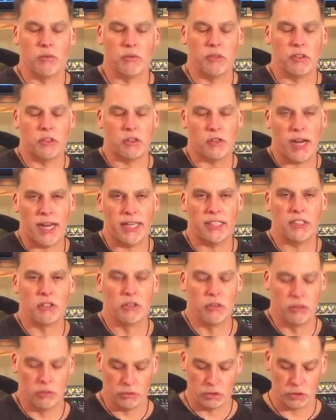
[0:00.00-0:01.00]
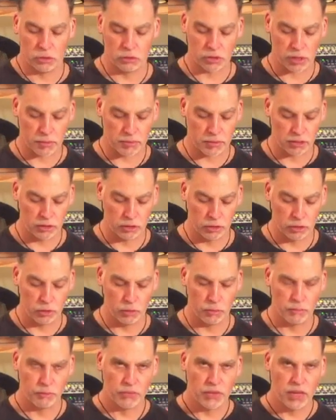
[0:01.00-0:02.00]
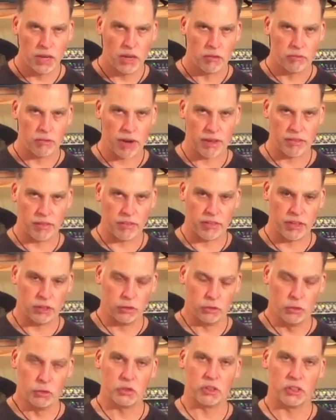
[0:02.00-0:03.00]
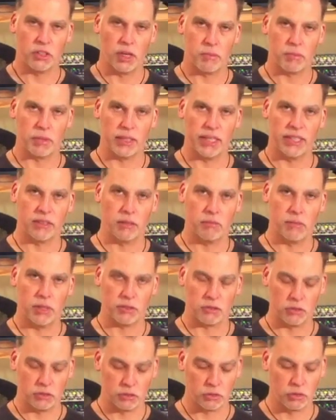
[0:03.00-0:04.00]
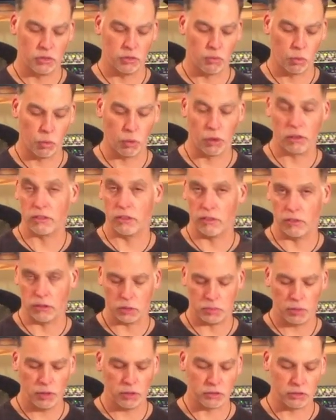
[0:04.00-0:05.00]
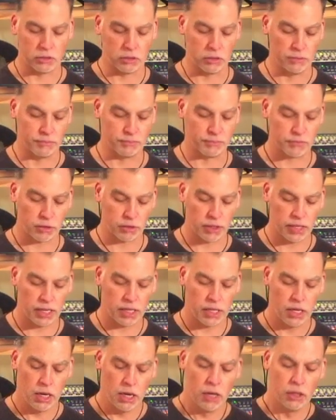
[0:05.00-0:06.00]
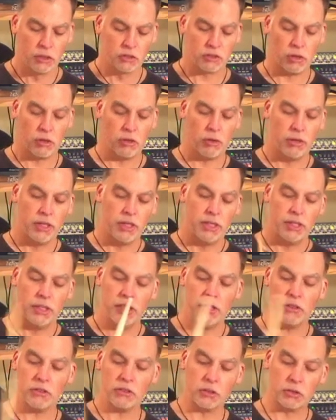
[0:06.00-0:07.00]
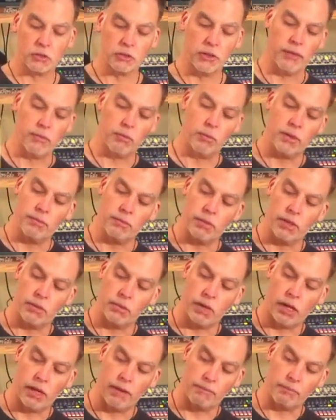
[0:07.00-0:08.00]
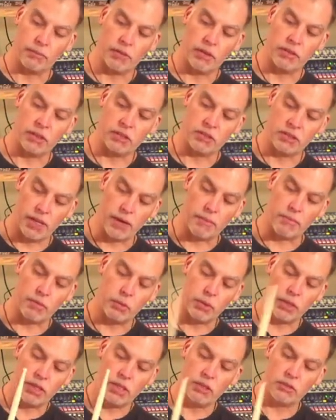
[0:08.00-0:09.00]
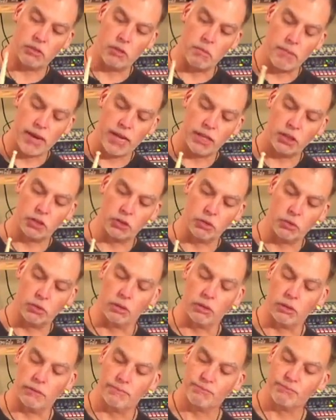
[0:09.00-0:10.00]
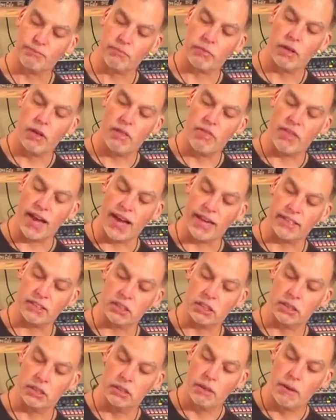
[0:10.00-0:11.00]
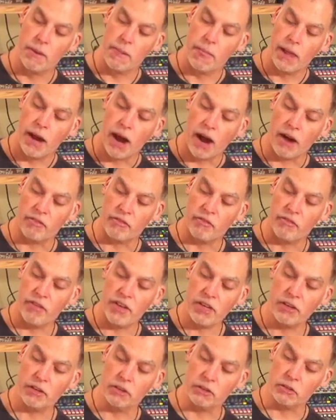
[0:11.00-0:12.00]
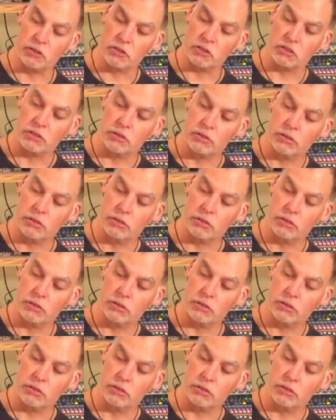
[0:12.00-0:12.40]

trying to do something new, rather than loosen up and let the muscles work they're supposed to. Okay? So here's the trick. The tip. We need to make sure that our fingers